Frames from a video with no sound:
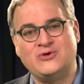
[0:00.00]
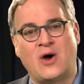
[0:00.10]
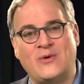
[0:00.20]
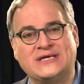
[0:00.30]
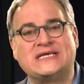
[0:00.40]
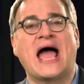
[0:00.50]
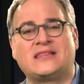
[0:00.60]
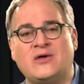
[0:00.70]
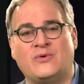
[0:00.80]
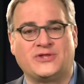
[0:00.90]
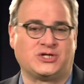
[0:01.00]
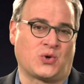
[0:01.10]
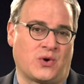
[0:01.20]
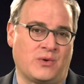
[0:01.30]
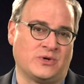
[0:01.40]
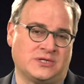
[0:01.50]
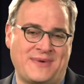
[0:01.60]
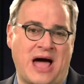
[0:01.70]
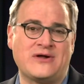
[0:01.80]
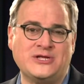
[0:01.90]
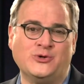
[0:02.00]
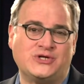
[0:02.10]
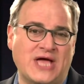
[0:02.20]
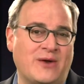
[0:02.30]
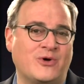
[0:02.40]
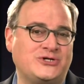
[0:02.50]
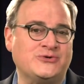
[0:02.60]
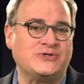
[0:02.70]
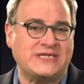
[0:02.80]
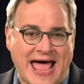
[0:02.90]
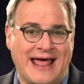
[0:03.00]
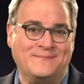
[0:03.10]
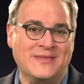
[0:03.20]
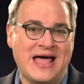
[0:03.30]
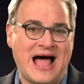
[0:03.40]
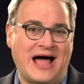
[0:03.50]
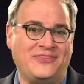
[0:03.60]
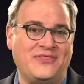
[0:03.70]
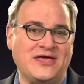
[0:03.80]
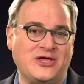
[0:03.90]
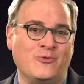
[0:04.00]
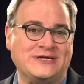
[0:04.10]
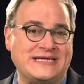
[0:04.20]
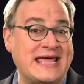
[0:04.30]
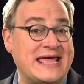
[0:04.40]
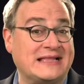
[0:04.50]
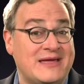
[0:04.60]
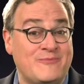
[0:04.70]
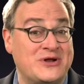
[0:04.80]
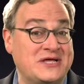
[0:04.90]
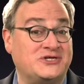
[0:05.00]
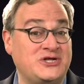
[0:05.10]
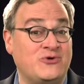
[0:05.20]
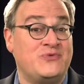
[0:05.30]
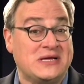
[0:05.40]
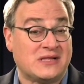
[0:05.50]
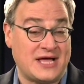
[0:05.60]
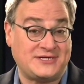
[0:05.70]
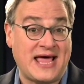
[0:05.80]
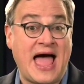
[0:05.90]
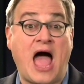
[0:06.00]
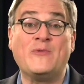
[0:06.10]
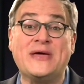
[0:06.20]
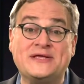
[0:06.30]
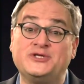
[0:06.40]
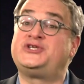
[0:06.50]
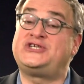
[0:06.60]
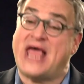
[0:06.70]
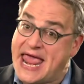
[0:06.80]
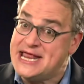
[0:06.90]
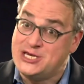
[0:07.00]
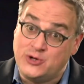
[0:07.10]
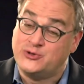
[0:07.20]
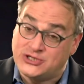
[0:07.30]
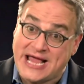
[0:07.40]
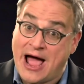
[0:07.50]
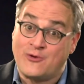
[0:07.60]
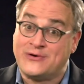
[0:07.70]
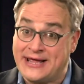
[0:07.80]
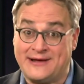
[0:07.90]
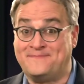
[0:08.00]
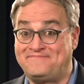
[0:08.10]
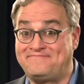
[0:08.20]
know exactly what the story was about, and you said what you said. I think you were taking liberties, and you realized how insane you sounded.